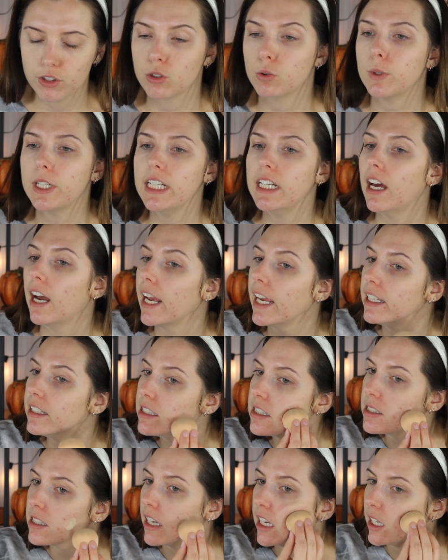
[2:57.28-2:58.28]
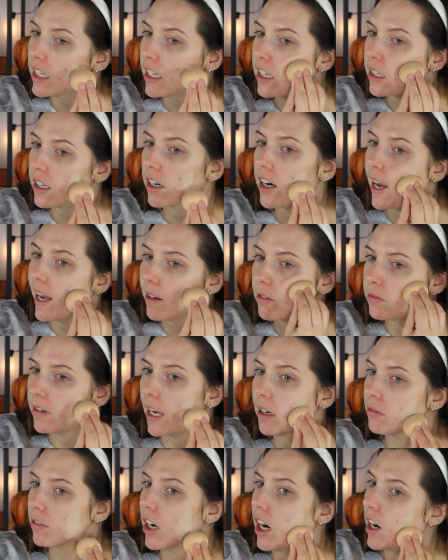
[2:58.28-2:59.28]
three nights here at
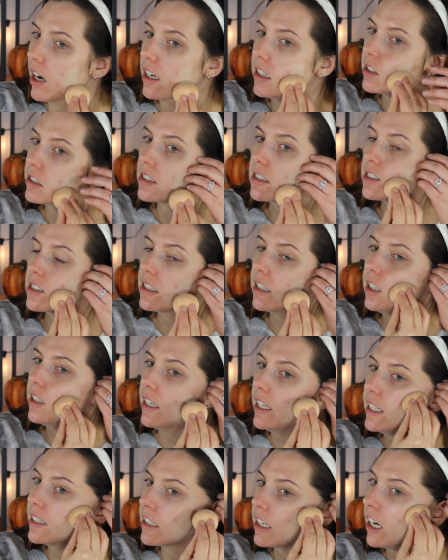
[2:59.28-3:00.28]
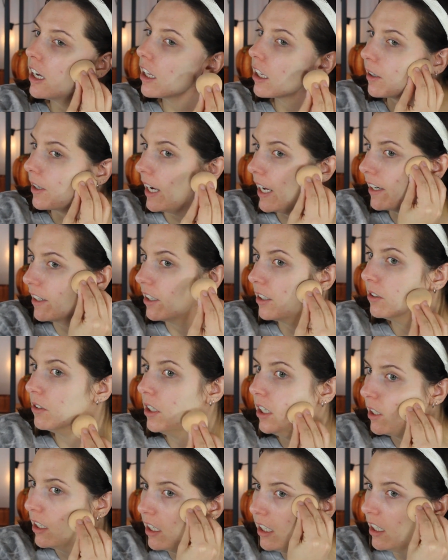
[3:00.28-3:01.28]
Red Rocks in Colorado.